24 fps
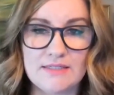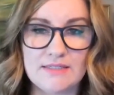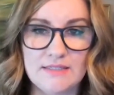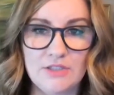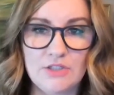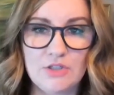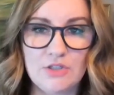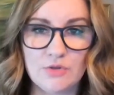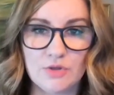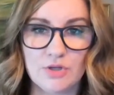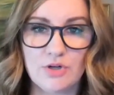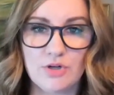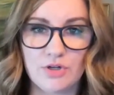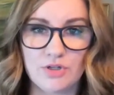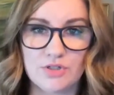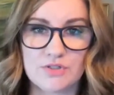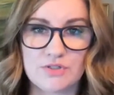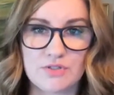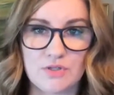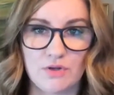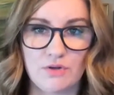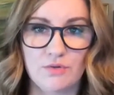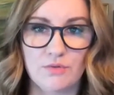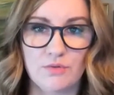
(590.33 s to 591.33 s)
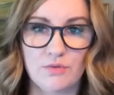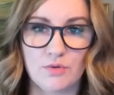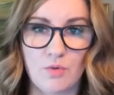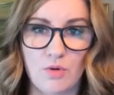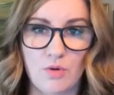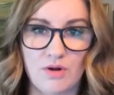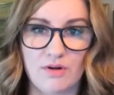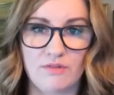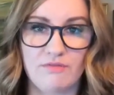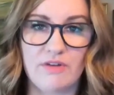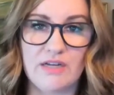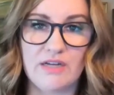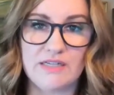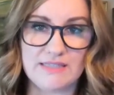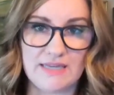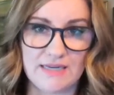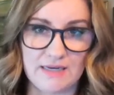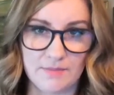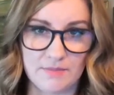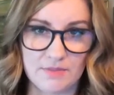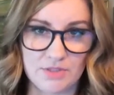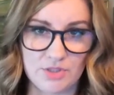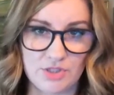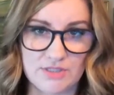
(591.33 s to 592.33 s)
you can also quantify
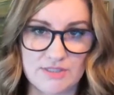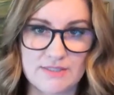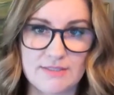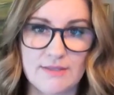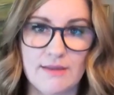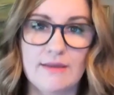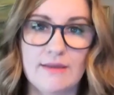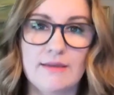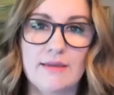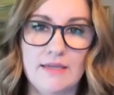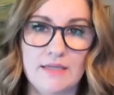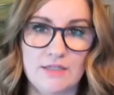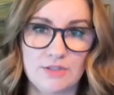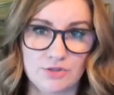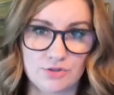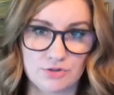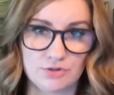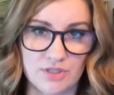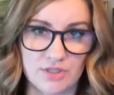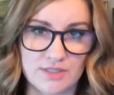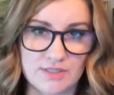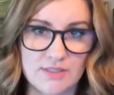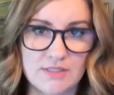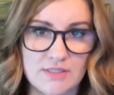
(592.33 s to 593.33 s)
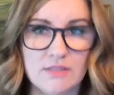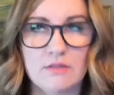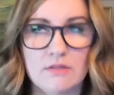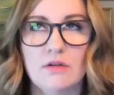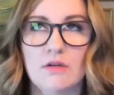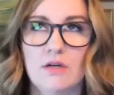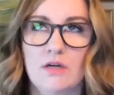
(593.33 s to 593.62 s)
damages like interest.